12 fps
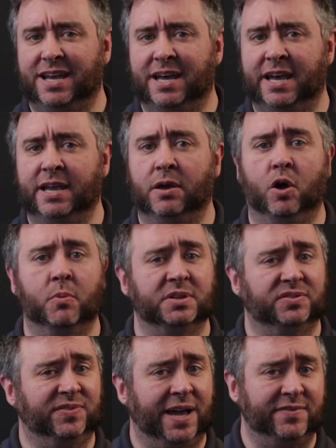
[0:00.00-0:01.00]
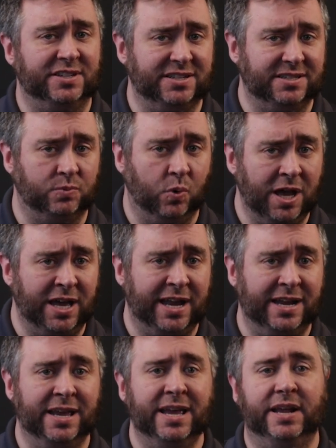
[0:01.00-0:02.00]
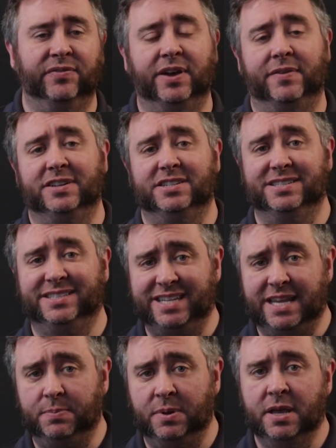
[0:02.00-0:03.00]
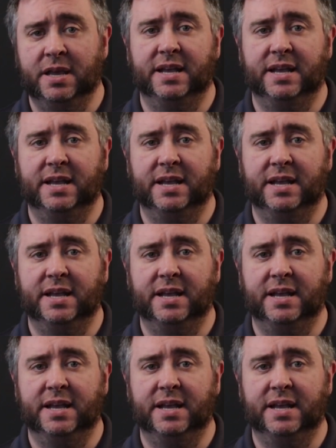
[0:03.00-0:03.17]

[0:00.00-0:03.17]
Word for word: high, almost 5 inches wide, and 5 inches deep,